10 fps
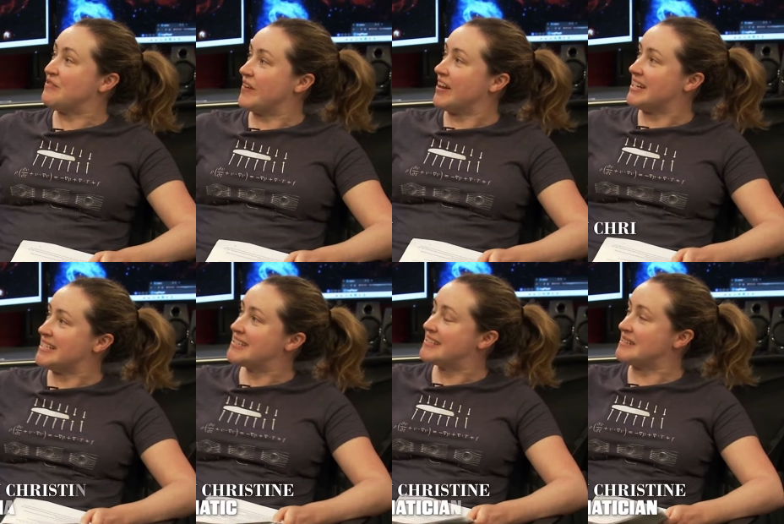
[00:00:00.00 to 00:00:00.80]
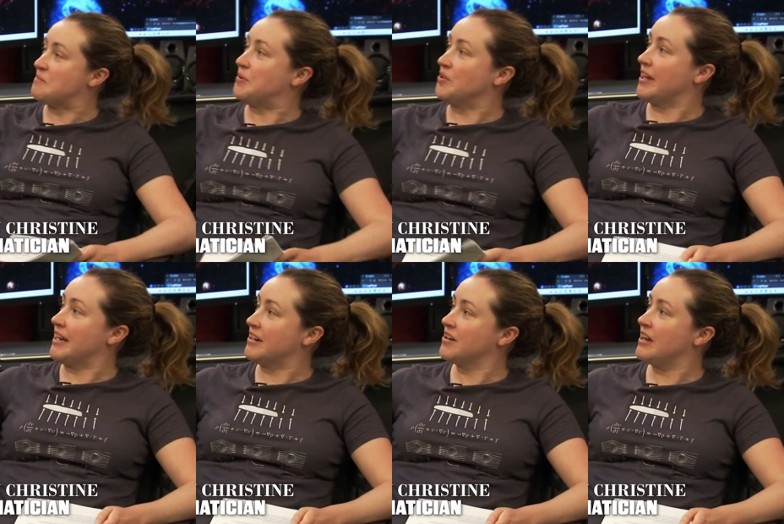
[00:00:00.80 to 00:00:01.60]
very simple
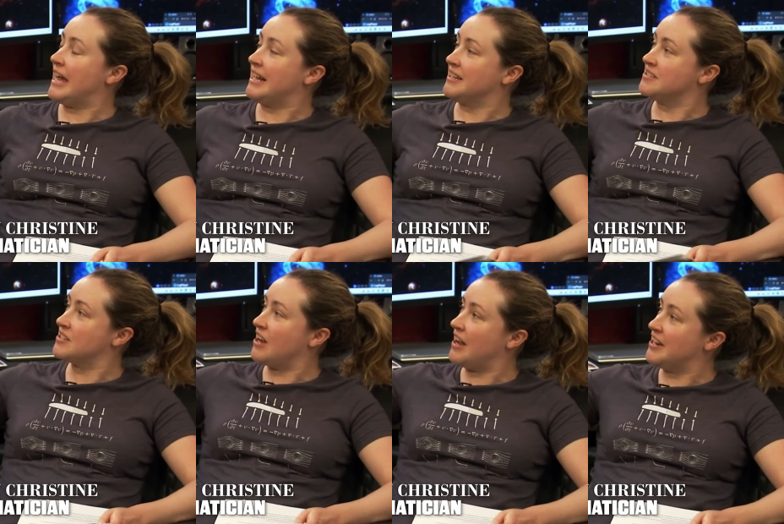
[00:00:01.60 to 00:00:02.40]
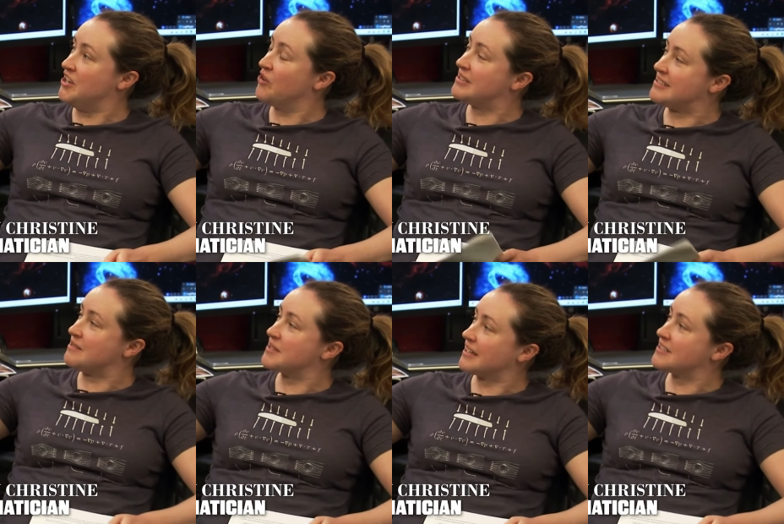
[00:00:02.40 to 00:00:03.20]
layer, and I know it
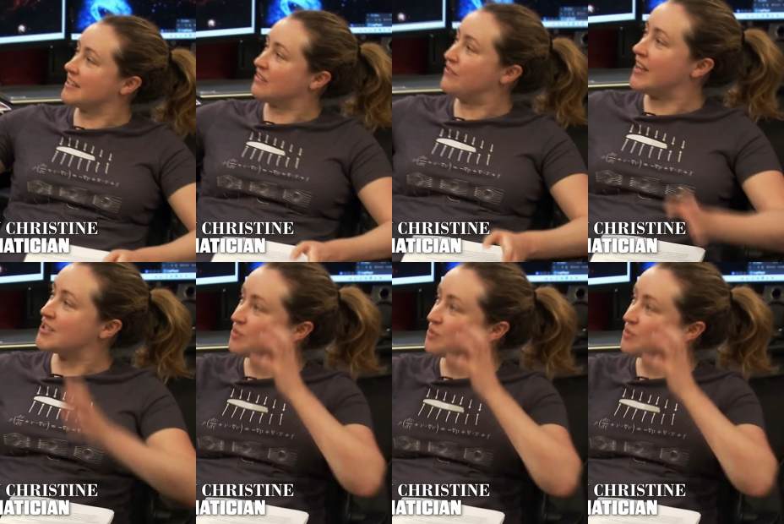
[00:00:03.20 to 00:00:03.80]
seems like it's like a face